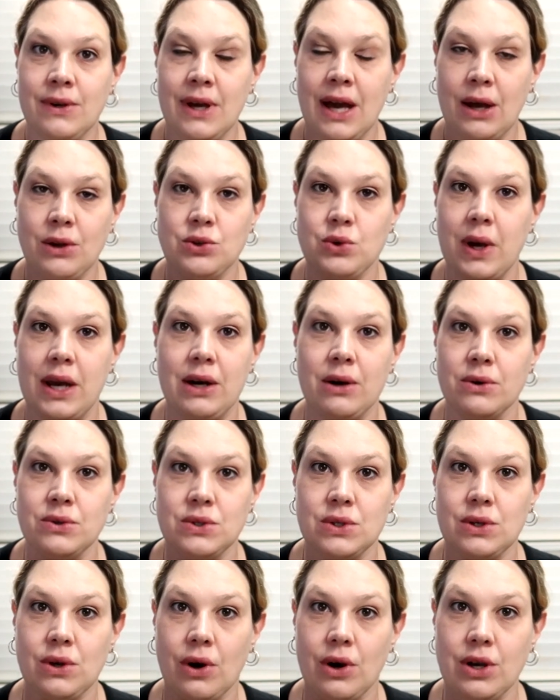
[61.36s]
how
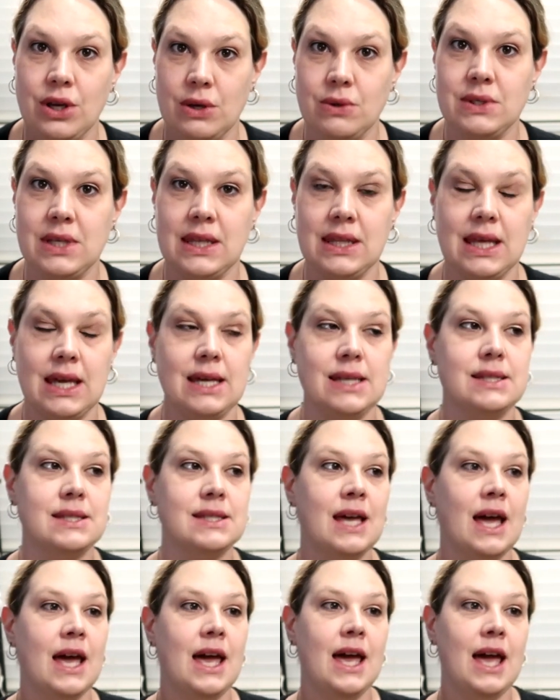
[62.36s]
trainers are using
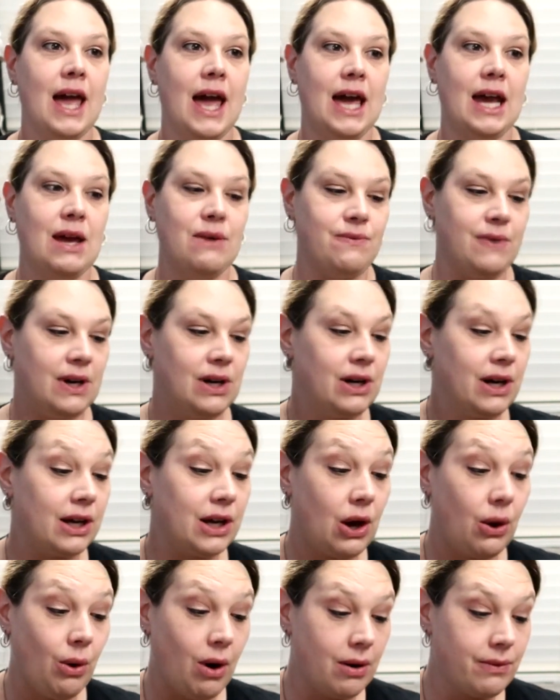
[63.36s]
these, and I figured
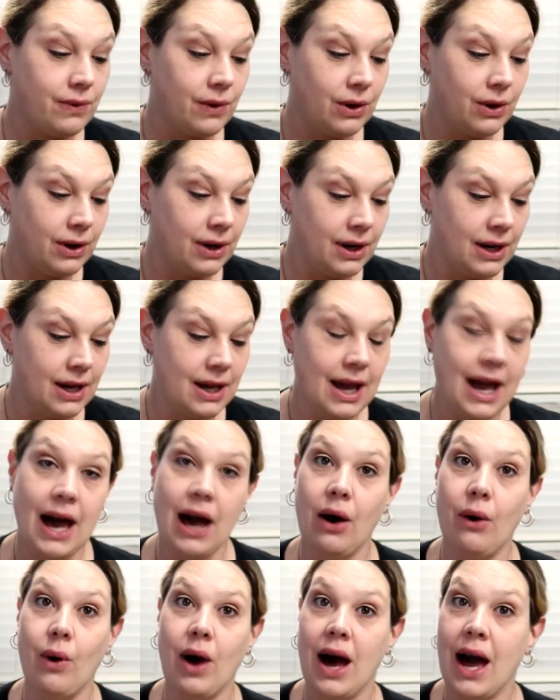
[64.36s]
I'd go over
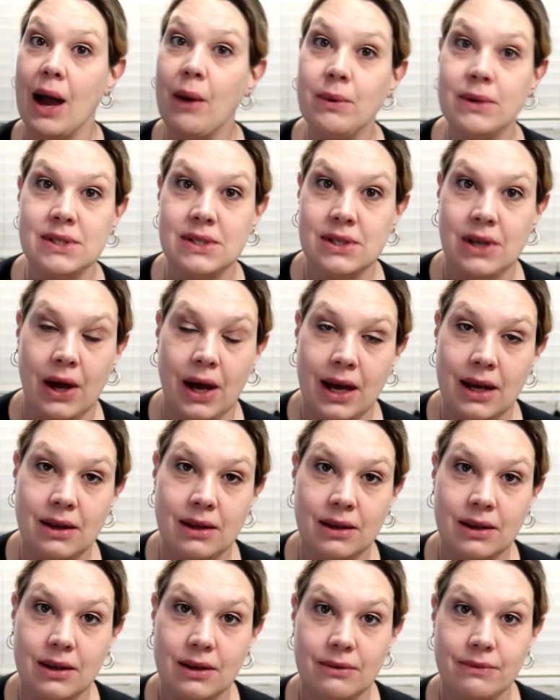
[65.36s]
how I was taught
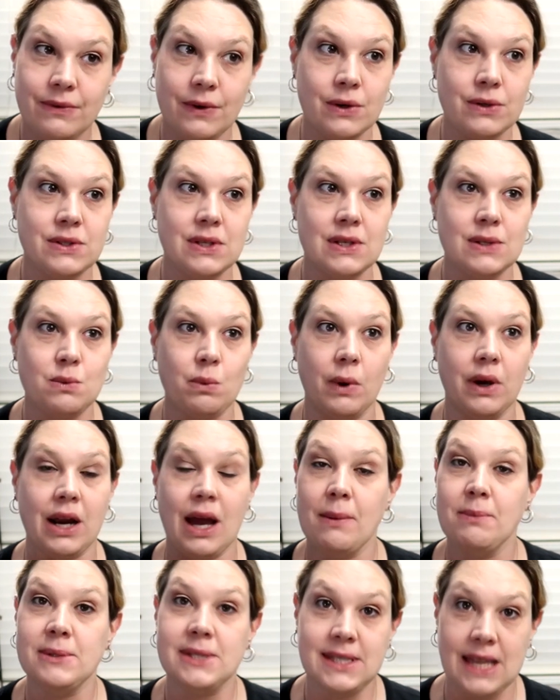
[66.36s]
versus what
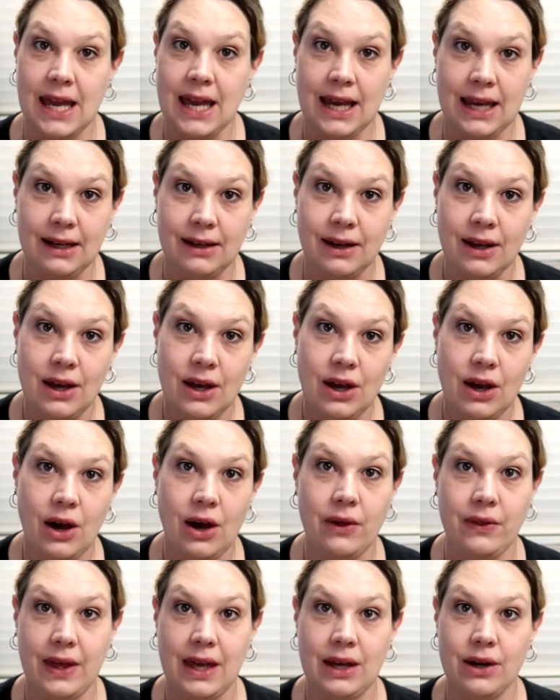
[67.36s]
I'm seeing
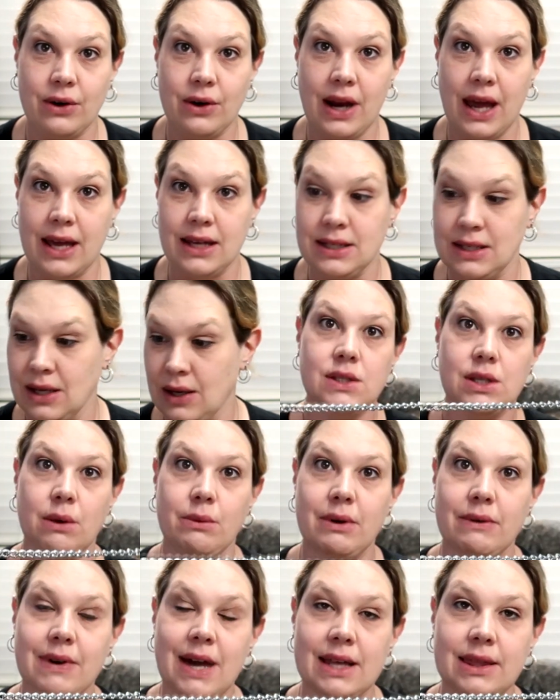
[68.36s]
on the internet. So
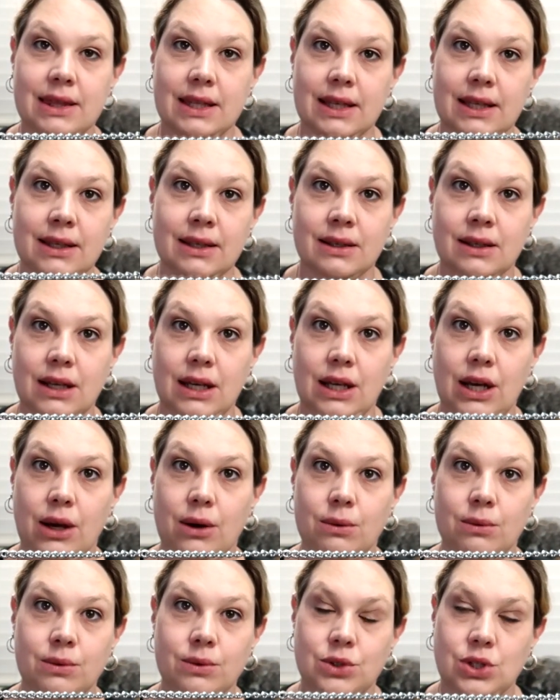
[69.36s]
we've got the,
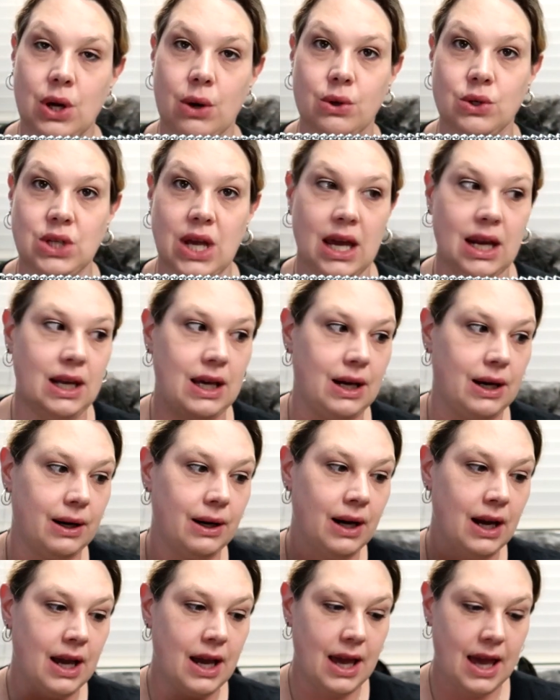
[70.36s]
choke chain
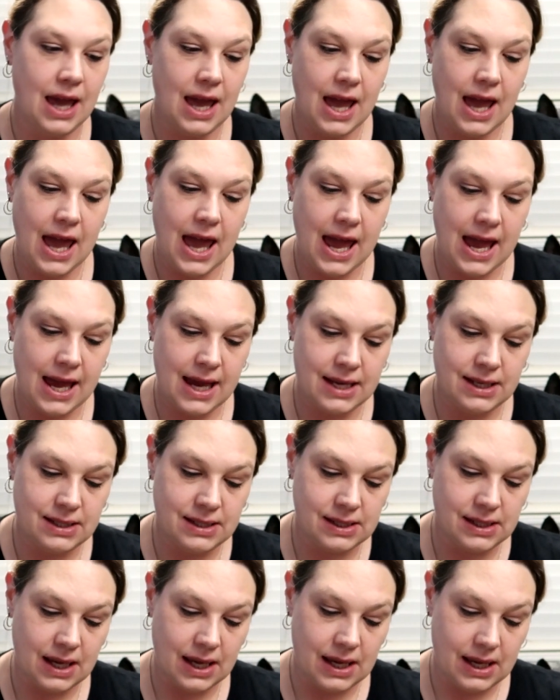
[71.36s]
here,
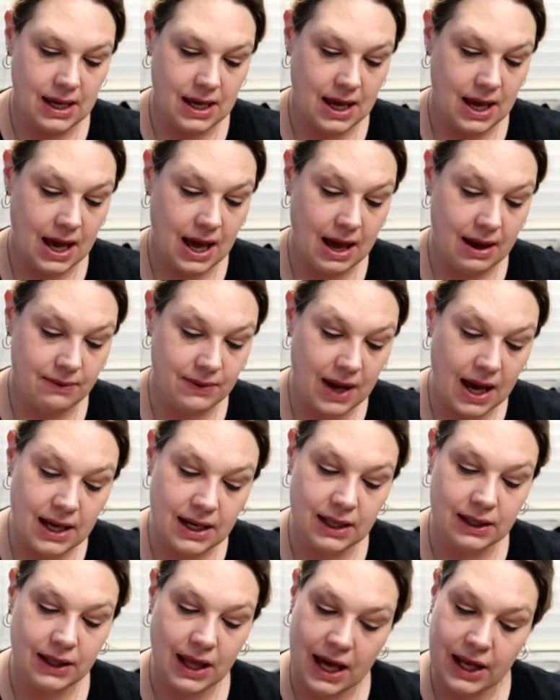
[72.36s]
and I've
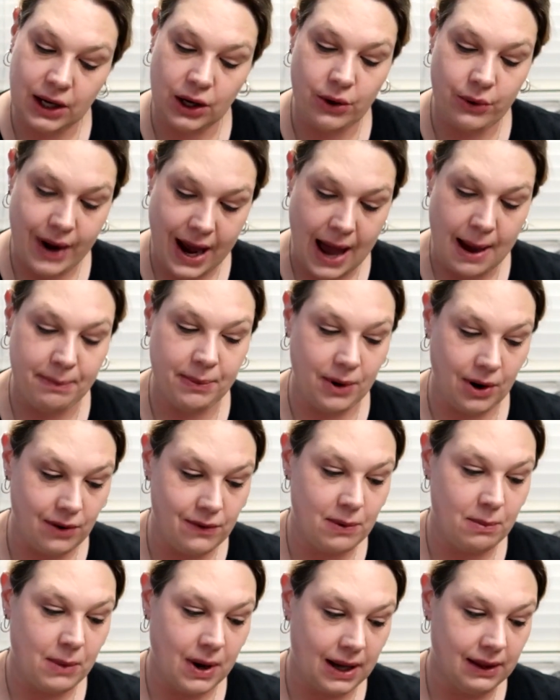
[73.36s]
gotten a lot of crap
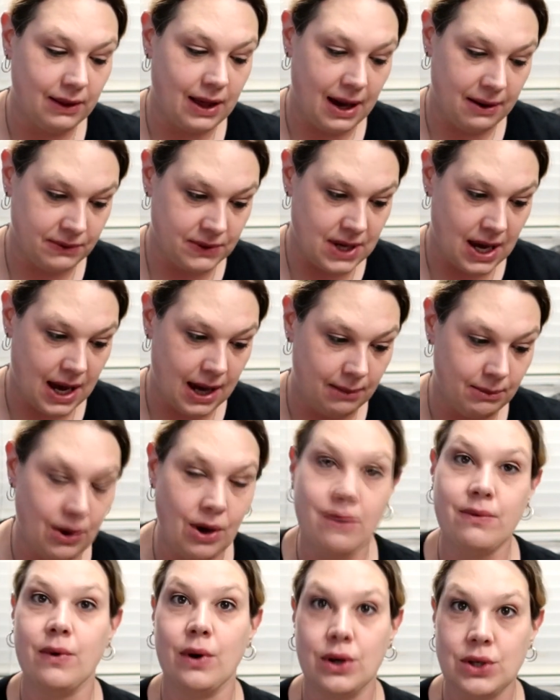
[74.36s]
over my lifetime
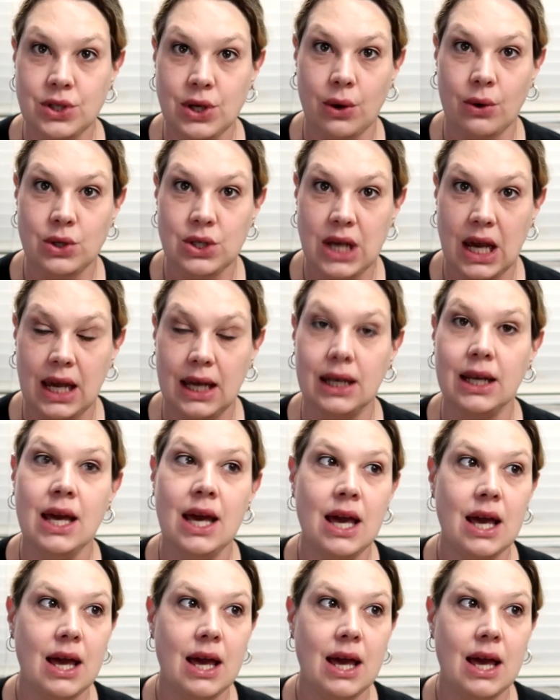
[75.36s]
over a choke chain